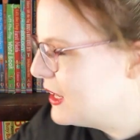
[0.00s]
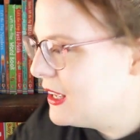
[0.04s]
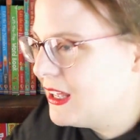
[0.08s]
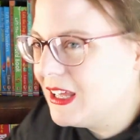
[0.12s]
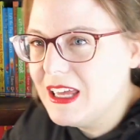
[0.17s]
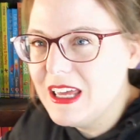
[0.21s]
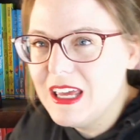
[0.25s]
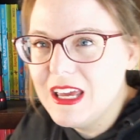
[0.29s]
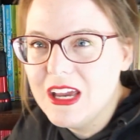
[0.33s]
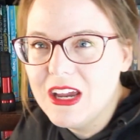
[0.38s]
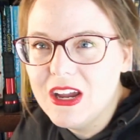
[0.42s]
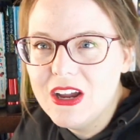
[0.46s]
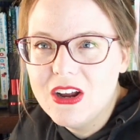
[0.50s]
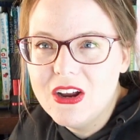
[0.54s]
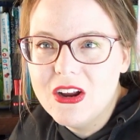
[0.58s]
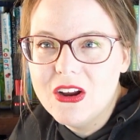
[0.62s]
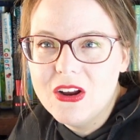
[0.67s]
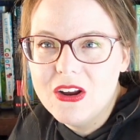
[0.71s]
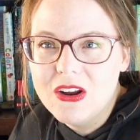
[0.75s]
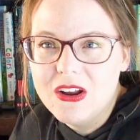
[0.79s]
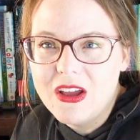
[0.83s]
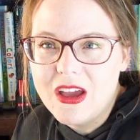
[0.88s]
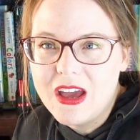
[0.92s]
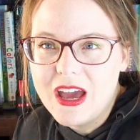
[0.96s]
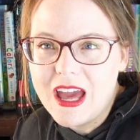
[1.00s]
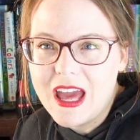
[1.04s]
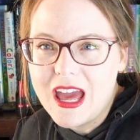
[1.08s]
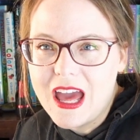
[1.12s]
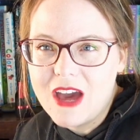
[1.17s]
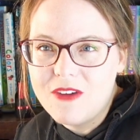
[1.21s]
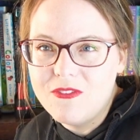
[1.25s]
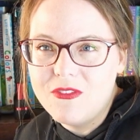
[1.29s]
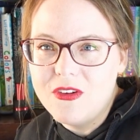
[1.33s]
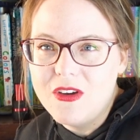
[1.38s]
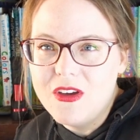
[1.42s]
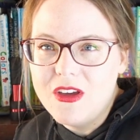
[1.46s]
here, I
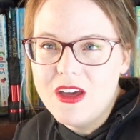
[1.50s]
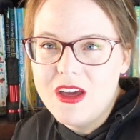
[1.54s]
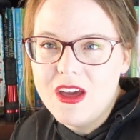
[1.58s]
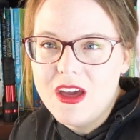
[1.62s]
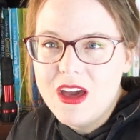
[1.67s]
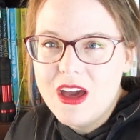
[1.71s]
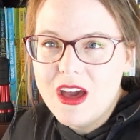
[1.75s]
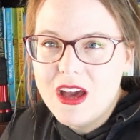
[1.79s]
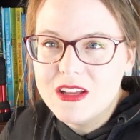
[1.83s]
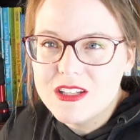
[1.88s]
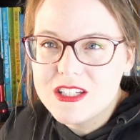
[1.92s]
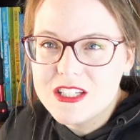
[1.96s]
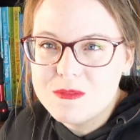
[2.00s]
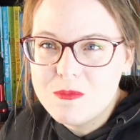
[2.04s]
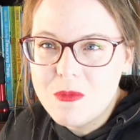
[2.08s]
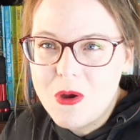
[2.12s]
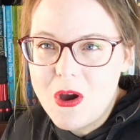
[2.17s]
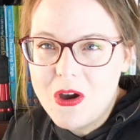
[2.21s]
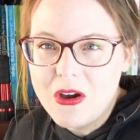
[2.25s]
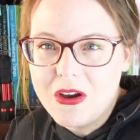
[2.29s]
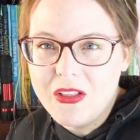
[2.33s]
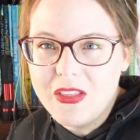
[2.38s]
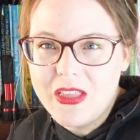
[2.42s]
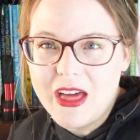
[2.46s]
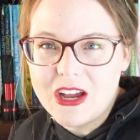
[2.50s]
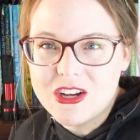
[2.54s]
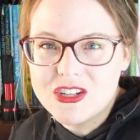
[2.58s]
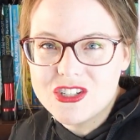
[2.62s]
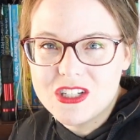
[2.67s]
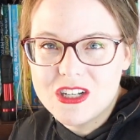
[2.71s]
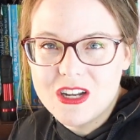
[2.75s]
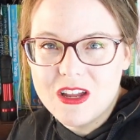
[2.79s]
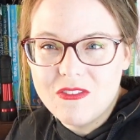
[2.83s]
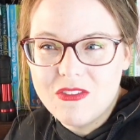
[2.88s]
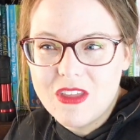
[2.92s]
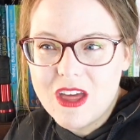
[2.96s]
have a small collection
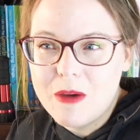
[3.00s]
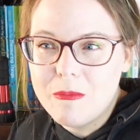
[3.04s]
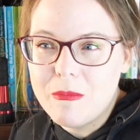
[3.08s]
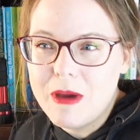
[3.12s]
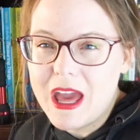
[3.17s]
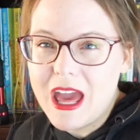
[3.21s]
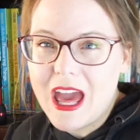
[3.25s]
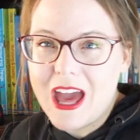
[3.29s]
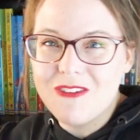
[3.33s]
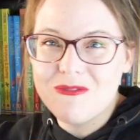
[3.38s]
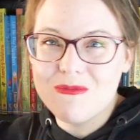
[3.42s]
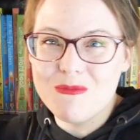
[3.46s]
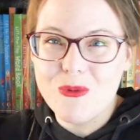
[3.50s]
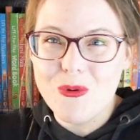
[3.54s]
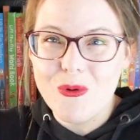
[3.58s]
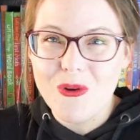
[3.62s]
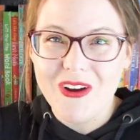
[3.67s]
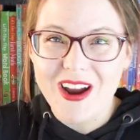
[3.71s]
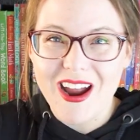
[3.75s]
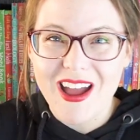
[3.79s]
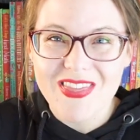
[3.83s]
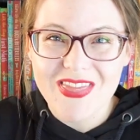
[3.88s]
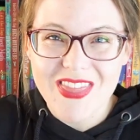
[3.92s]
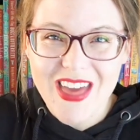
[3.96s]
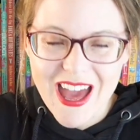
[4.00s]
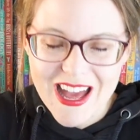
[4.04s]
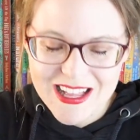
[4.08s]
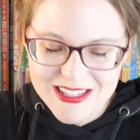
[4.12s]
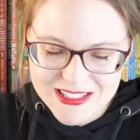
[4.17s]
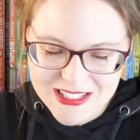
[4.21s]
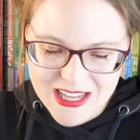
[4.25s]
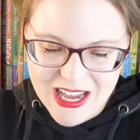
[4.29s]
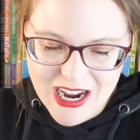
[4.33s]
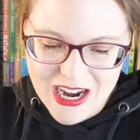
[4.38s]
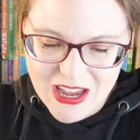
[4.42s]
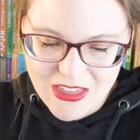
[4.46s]
of them. I have more on that
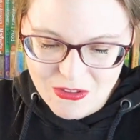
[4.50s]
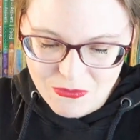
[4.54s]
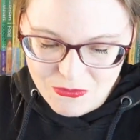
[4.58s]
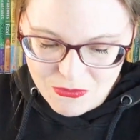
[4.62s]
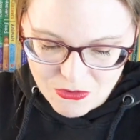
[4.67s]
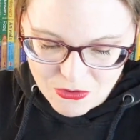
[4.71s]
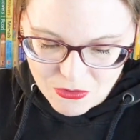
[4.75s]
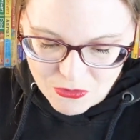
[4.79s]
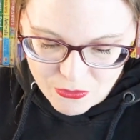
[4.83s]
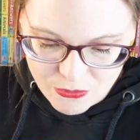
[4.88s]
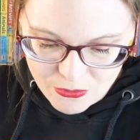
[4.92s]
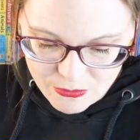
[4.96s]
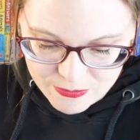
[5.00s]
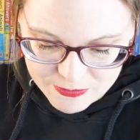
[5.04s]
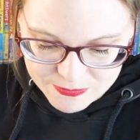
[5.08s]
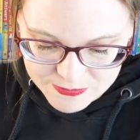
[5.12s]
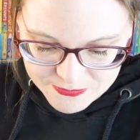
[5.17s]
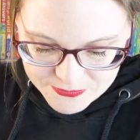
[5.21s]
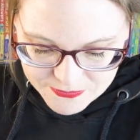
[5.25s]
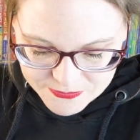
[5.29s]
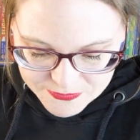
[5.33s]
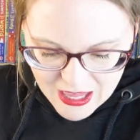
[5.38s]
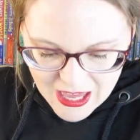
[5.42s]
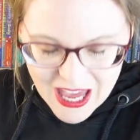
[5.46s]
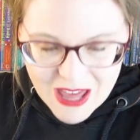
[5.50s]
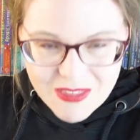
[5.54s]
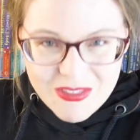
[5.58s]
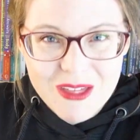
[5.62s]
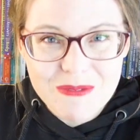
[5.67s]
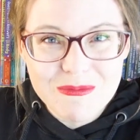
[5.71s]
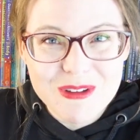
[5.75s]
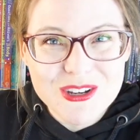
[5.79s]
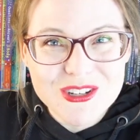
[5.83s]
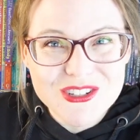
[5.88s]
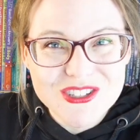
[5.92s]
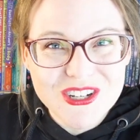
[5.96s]
side of the room. And let
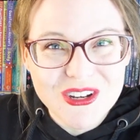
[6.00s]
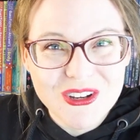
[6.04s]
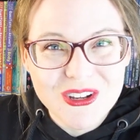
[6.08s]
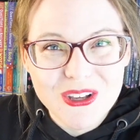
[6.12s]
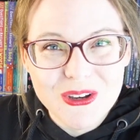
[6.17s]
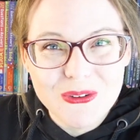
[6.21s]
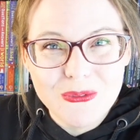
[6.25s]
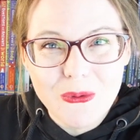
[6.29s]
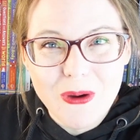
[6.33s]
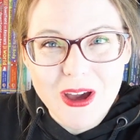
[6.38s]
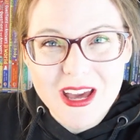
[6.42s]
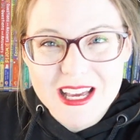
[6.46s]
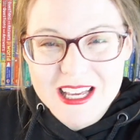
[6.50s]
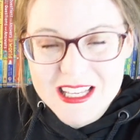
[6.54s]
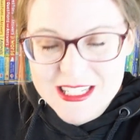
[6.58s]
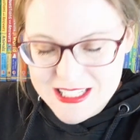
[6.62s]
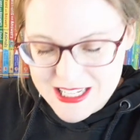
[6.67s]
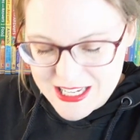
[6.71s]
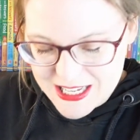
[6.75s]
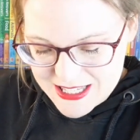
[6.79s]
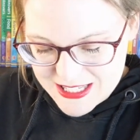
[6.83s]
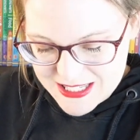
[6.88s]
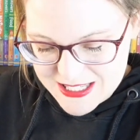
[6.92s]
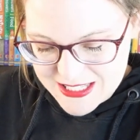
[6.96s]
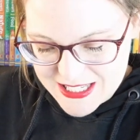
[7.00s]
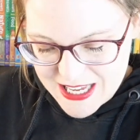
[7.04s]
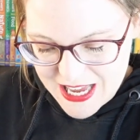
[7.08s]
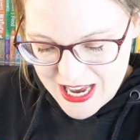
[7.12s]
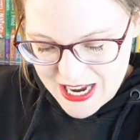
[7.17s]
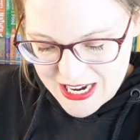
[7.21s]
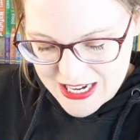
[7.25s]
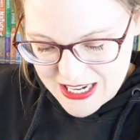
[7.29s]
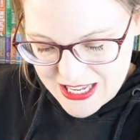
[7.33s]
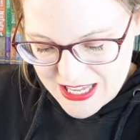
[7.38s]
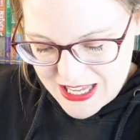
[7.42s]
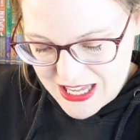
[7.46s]
me show you what is
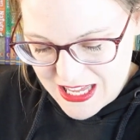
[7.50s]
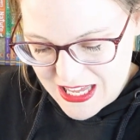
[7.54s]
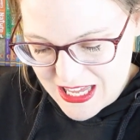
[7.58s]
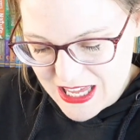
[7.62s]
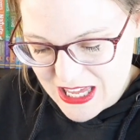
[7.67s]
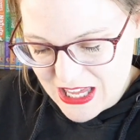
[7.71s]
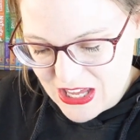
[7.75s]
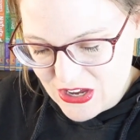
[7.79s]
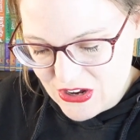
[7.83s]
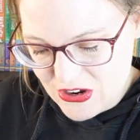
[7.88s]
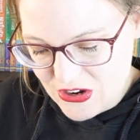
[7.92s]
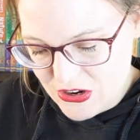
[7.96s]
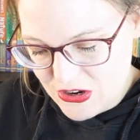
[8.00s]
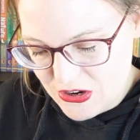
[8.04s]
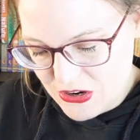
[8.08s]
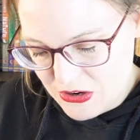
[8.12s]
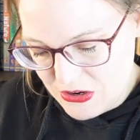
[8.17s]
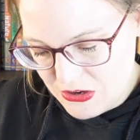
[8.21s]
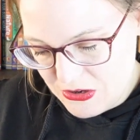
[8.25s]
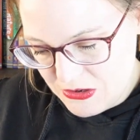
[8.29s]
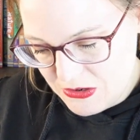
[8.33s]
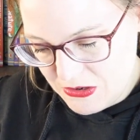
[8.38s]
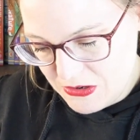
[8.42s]
inside here.